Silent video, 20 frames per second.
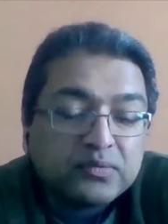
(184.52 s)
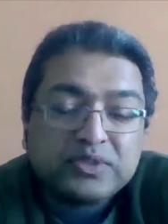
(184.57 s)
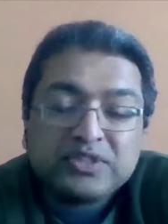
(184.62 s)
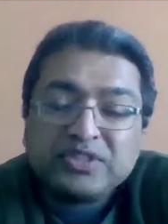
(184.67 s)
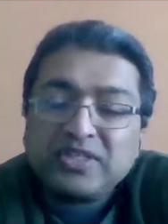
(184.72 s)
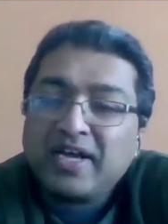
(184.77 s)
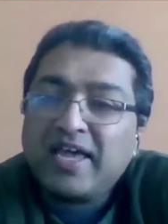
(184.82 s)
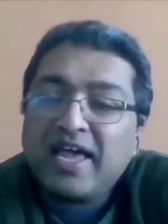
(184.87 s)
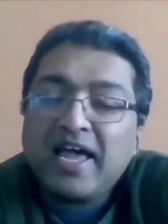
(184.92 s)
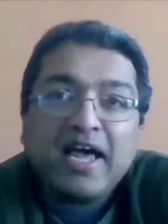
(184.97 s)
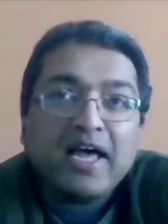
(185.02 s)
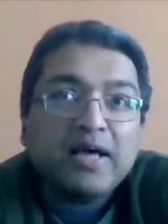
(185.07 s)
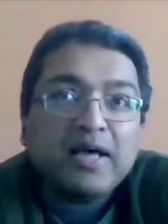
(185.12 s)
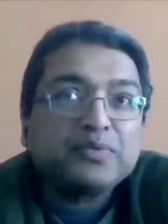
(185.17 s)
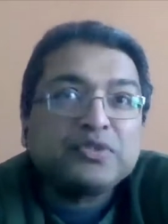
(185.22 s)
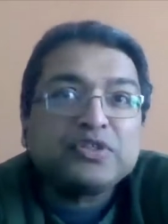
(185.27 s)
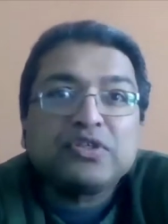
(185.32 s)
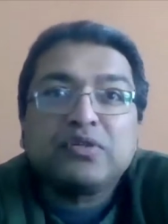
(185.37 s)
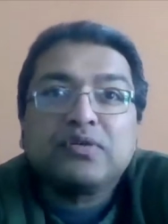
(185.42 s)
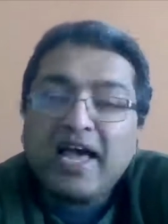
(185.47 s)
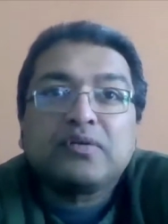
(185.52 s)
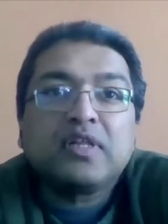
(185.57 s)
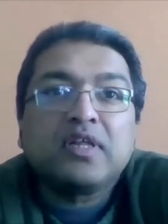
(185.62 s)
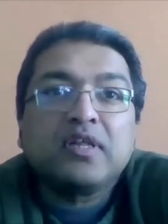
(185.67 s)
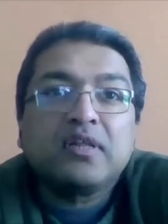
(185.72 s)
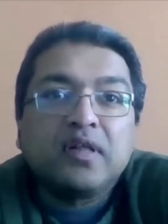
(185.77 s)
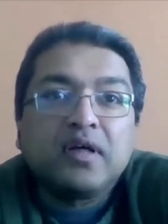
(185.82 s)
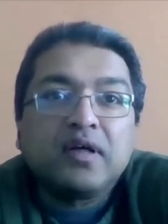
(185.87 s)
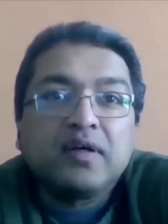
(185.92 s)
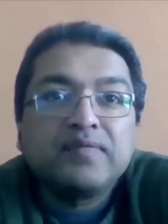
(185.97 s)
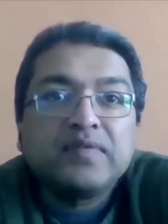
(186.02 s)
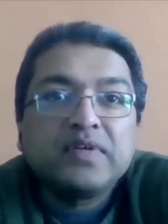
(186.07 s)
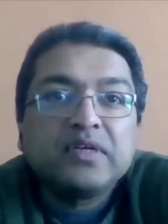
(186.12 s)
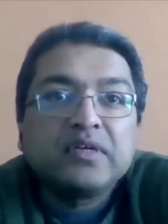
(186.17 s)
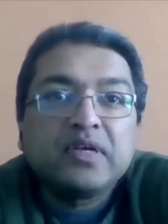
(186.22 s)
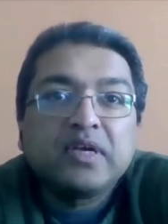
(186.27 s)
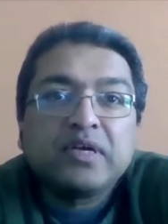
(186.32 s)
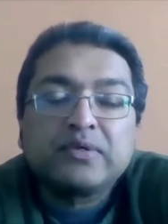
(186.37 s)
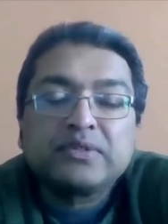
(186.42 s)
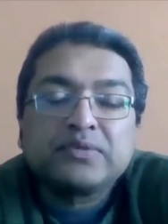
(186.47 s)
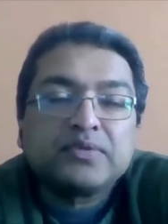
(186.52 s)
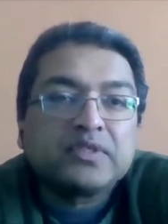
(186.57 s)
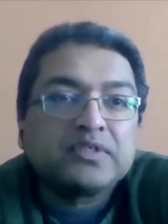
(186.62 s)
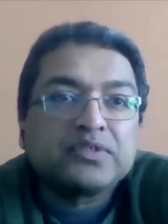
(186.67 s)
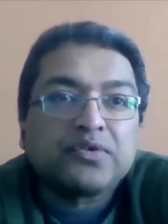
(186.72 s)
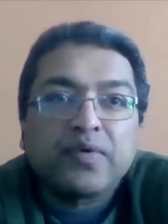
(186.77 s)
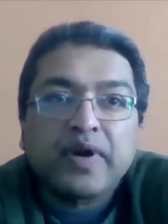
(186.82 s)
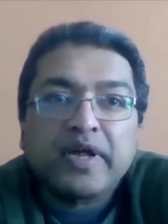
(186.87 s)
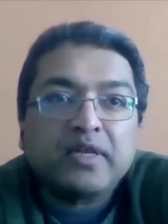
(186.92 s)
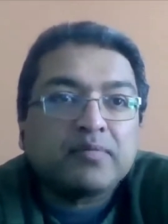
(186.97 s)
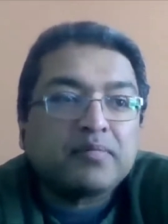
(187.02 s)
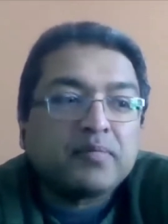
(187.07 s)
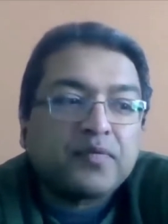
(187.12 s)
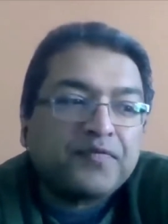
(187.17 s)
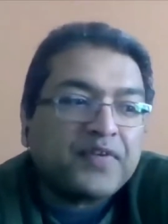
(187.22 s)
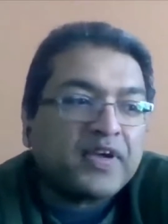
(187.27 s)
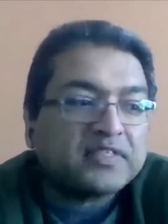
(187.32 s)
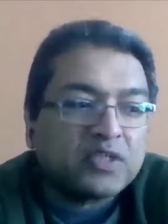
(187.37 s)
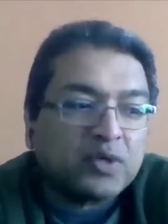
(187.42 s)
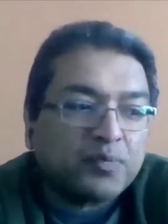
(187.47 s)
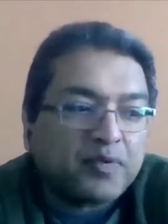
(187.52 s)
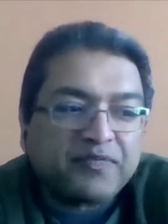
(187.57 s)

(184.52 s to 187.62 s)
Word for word: which I absolutely loved. It was with this great professor,